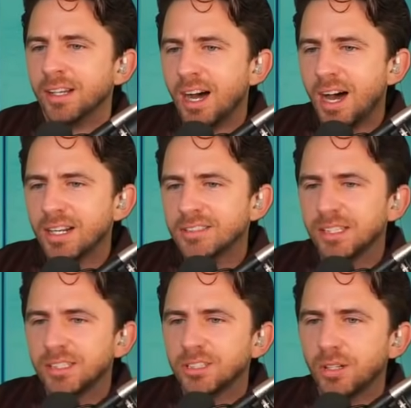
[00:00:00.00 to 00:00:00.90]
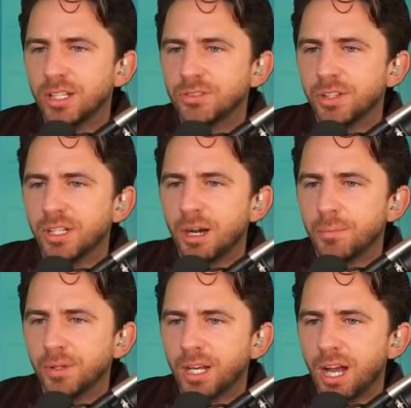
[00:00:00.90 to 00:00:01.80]
honestly so let's read a
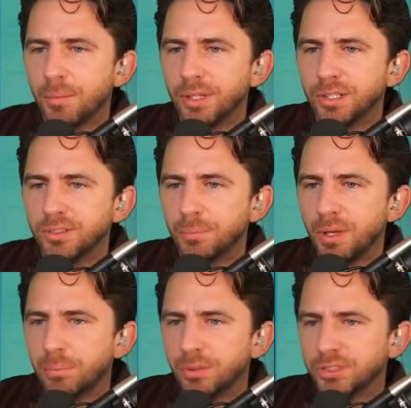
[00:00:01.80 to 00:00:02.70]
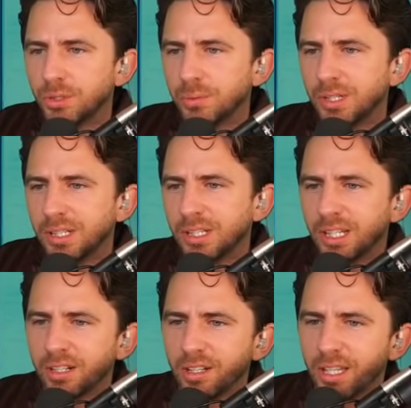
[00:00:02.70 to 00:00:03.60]
couple of comments from people so
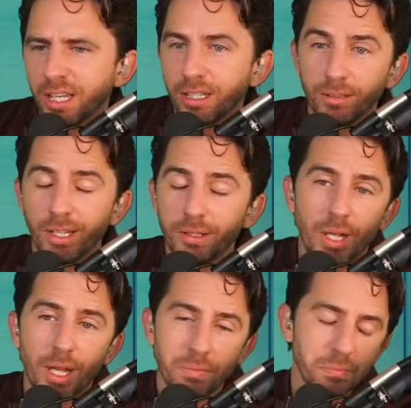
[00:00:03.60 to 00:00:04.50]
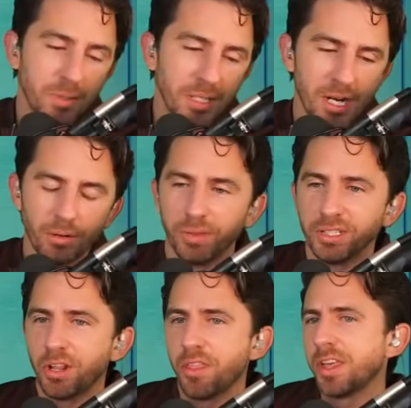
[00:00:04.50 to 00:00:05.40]
clearly it, like you know
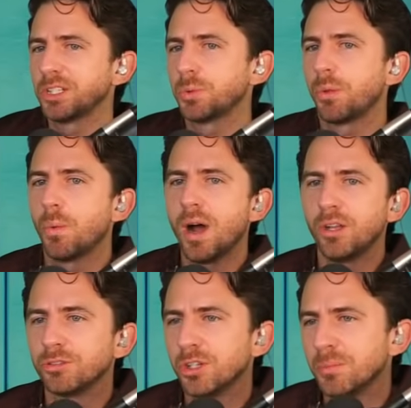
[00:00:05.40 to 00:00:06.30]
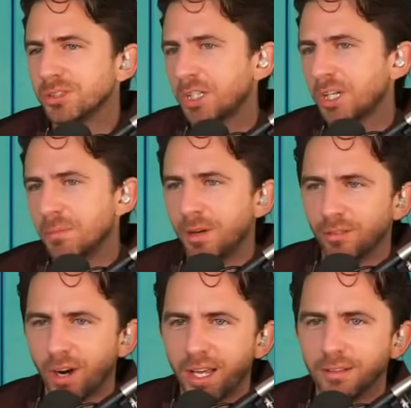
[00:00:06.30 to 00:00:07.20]
these are the things with wild rumors it could be
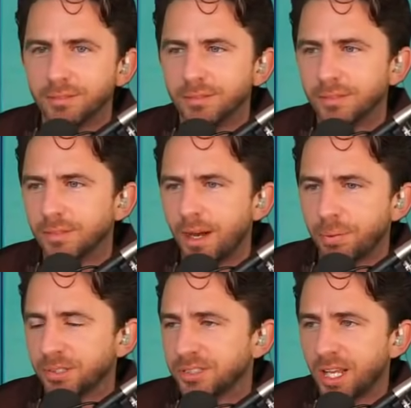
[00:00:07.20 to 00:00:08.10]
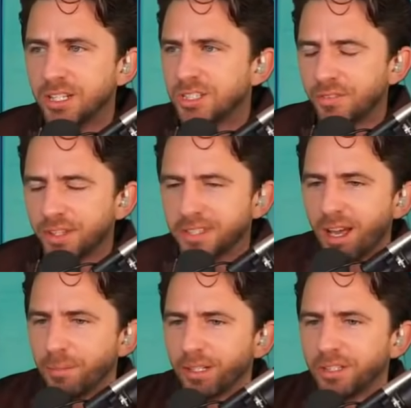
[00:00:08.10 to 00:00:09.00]
right a percentage of the
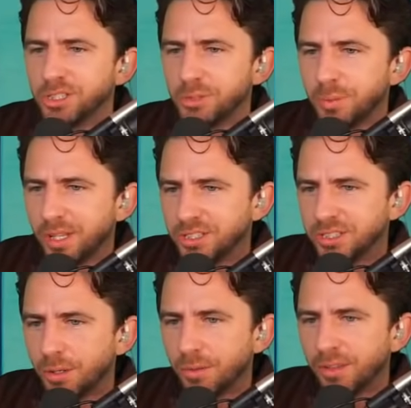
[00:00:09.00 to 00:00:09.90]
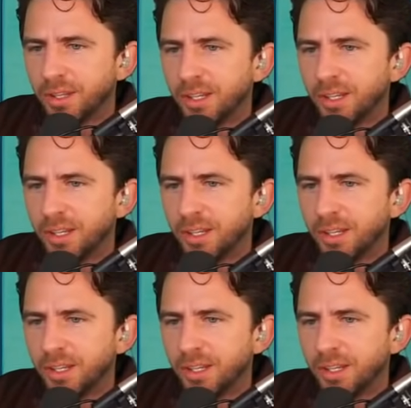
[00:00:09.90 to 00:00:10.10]
time, and it could just be that she's out with.